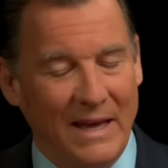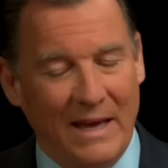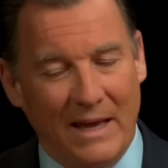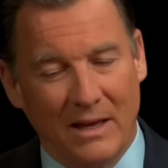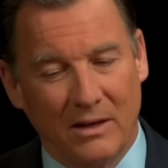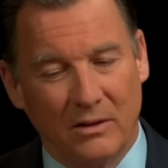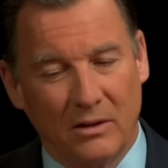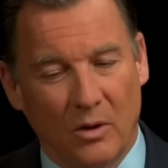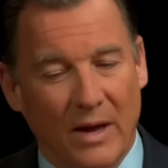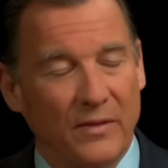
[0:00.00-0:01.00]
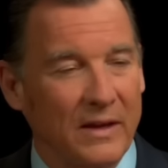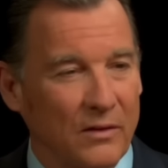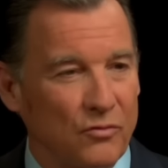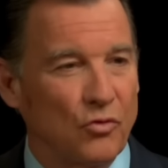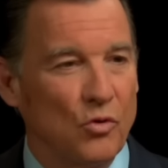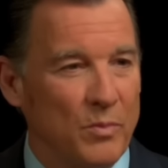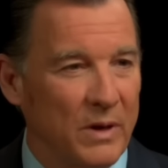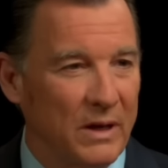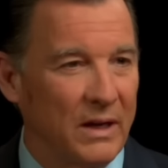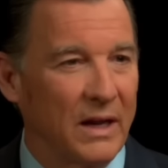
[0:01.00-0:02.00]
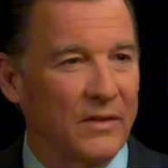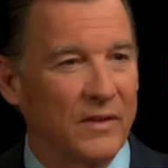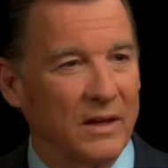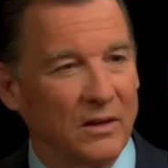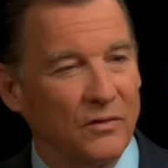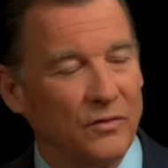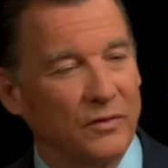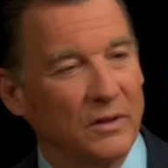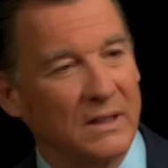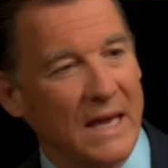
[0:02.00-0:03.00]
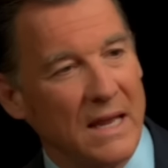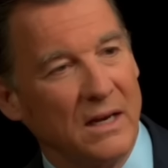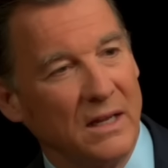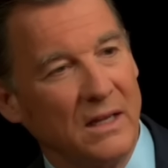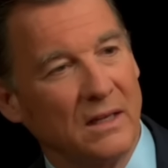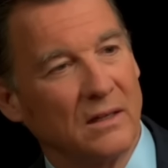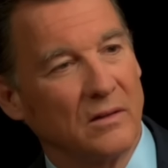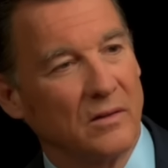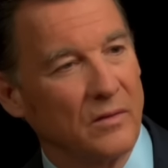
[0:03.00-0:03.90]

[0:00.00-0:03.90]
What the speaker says: and I think of Truman and I think of Kennedy and